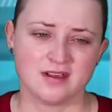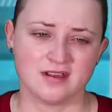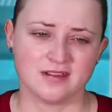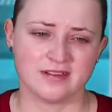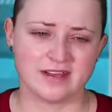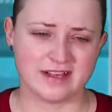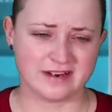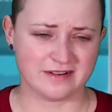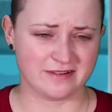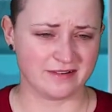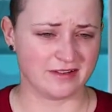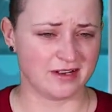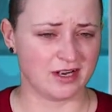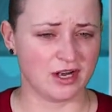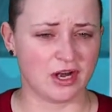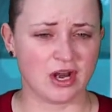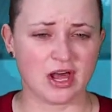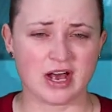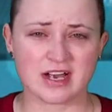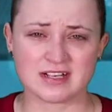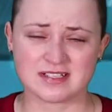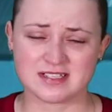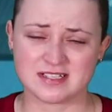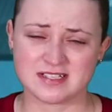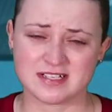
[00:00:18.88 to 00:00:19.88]
Then
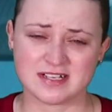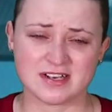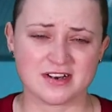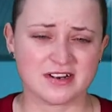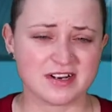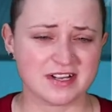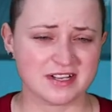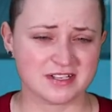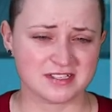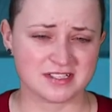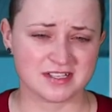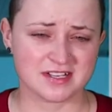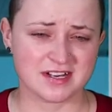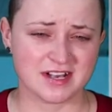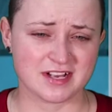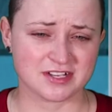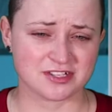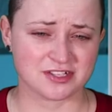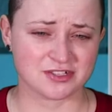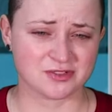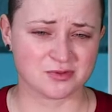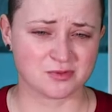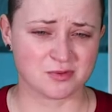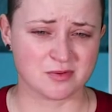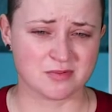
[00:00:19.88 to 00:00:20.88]
last year on
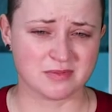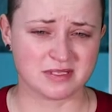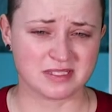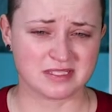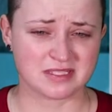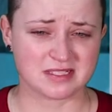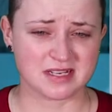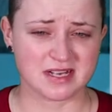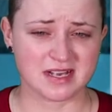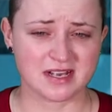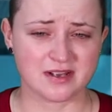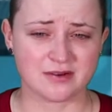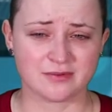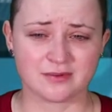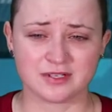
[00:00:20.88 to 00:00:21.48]
International Women's Day,